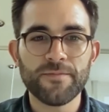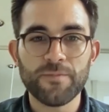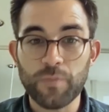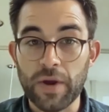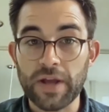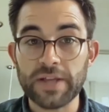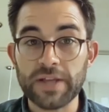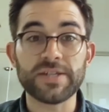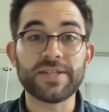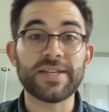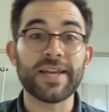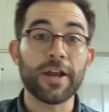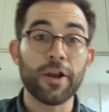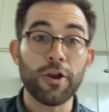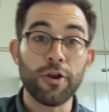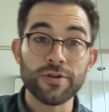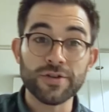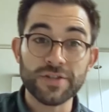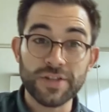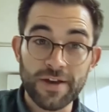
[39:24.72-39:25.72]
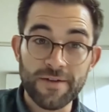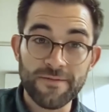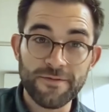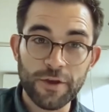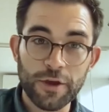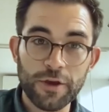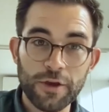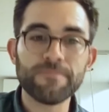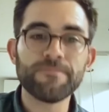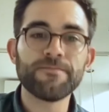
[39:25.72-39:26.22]
Brands that take a long-term
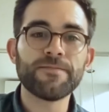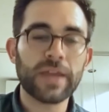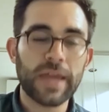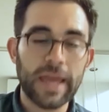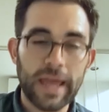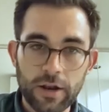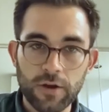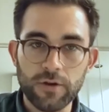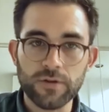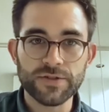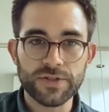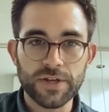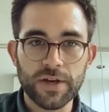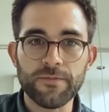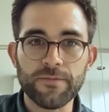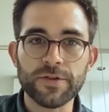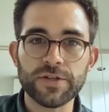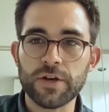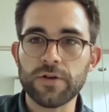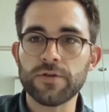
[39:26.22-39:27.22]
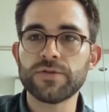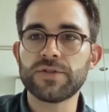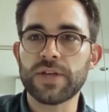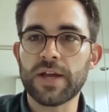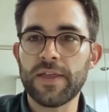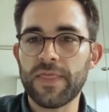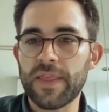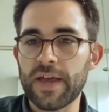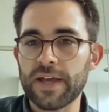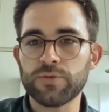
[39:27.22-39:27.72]
view get long-term results.
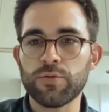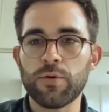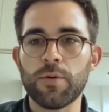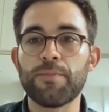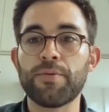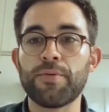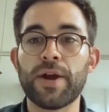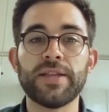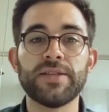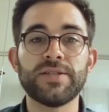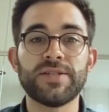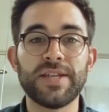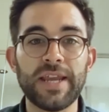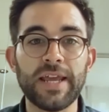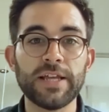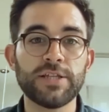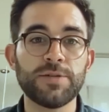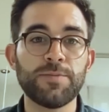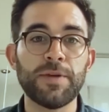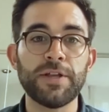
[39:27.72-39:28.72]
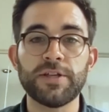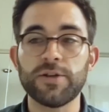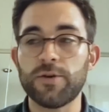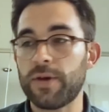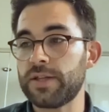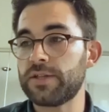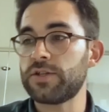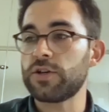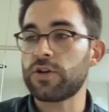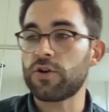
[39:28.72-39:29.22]
And that's what brands need to be
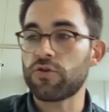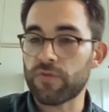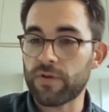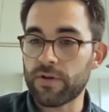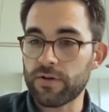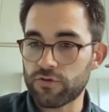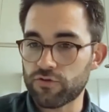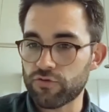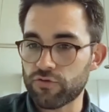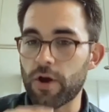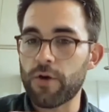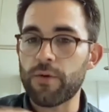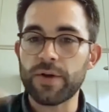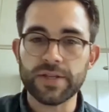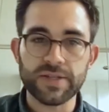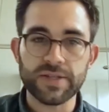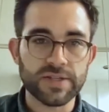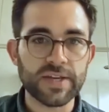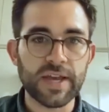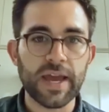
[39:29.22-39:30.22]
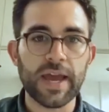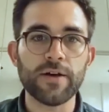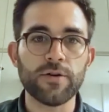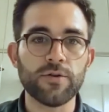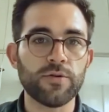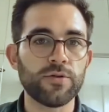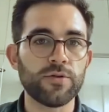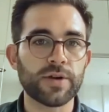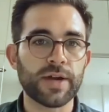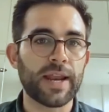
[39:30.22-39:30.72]
doing to grow and scale
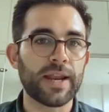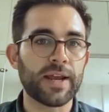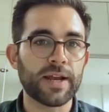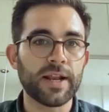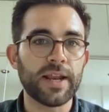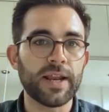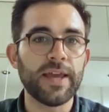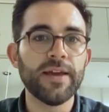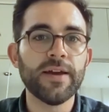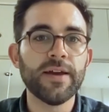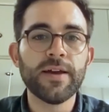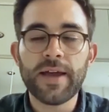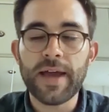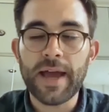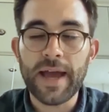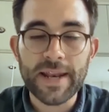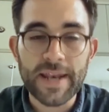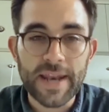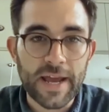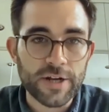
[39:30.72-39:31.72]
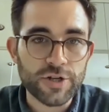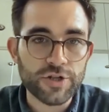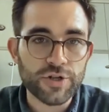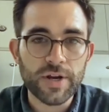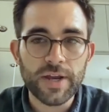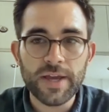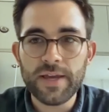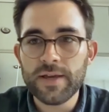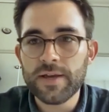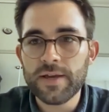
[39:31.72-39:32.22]
organically and
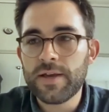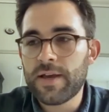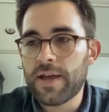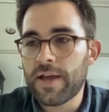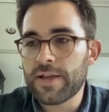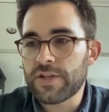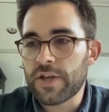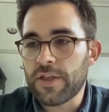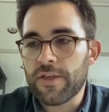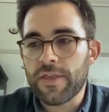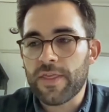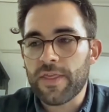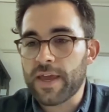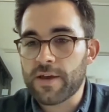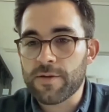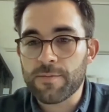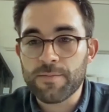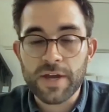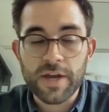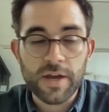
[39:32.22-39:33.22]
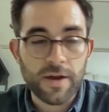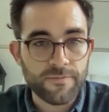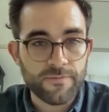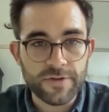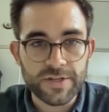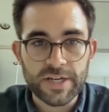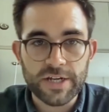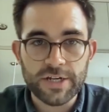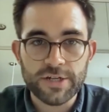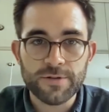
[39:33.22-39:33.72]
naturally so that they can become
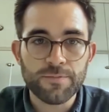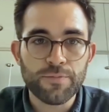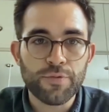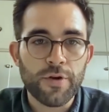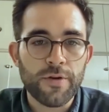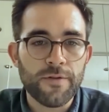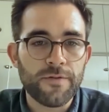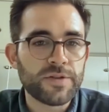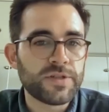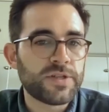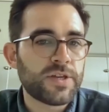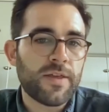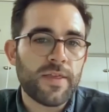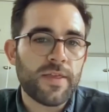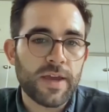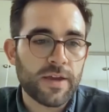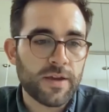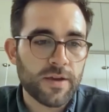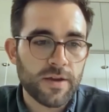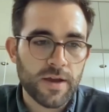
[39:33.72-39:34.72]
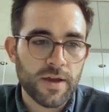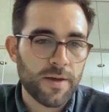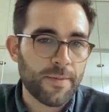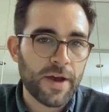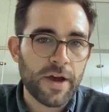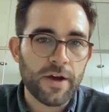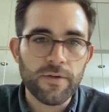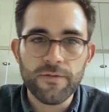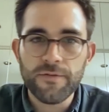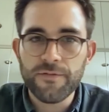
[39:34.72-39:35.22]
recession-proof and so they can come
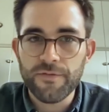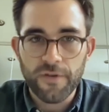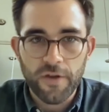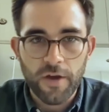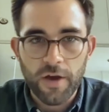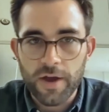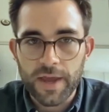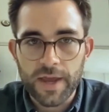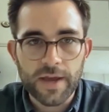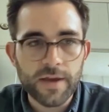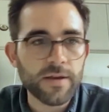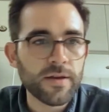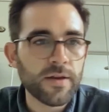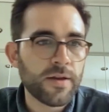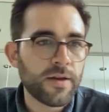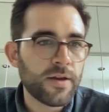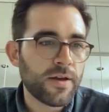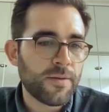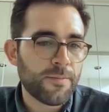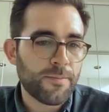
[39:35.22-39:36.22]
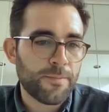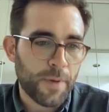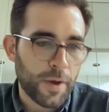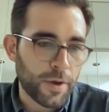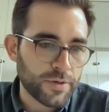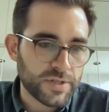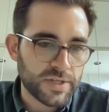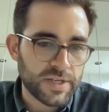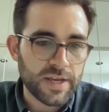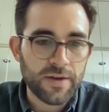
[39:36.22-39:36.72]
out flying
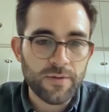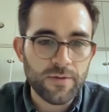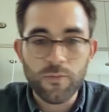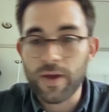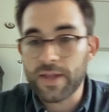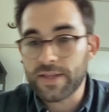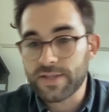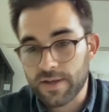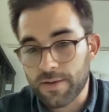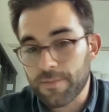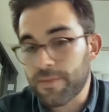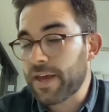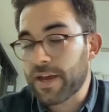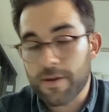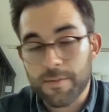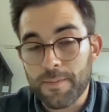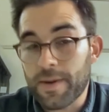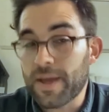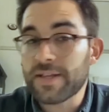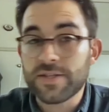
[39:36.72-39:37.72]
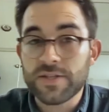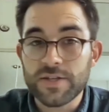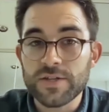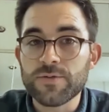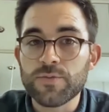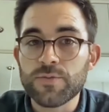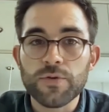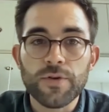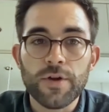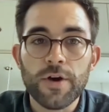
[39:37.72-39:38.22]
post it when some of their
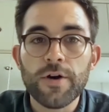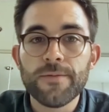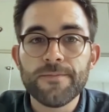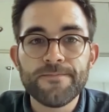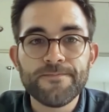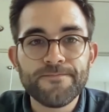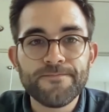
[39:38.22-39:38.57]
competitors will not.